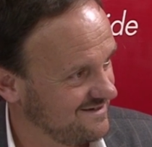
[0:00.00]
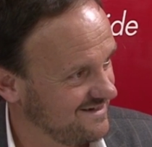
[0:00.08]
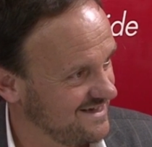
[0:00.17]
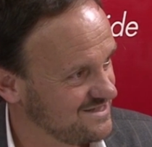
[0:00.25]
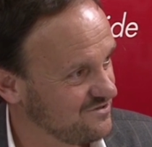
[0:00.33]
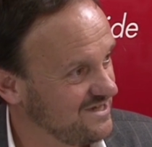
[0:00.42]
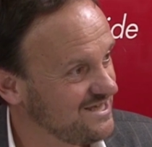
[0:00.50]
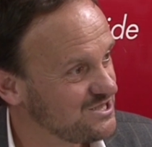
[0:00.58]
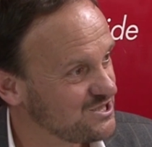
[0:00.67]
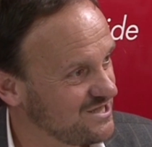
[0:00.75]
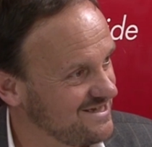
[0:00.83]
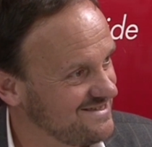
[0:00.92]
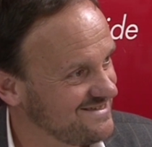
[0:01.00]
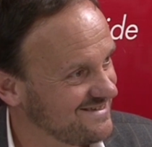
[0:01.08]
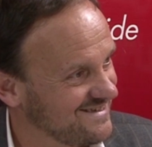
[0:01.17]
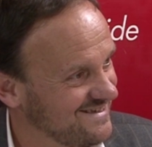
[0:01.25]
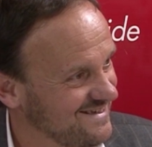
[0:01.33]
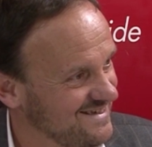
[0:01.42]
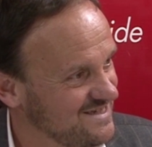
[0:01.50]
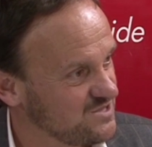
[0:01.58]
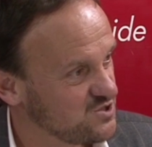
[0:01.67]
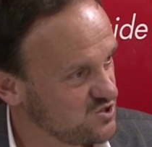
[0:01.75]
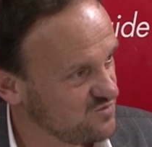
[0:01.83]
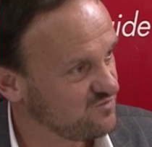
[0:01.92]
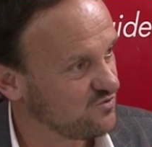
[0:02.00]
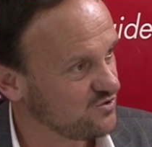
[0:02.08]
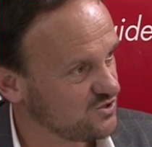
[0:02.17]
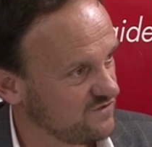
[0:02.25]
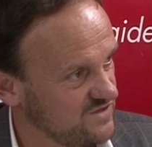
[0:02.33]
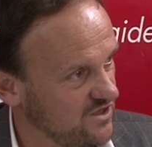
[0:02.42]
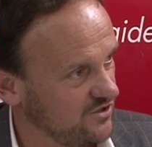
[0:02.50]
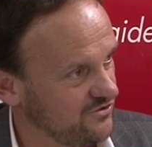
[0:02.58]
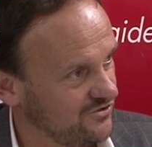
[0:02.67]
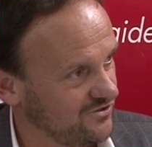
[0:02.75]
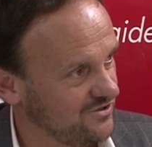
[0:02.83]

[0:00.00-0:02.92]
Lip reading: And so each kid is the support of the other,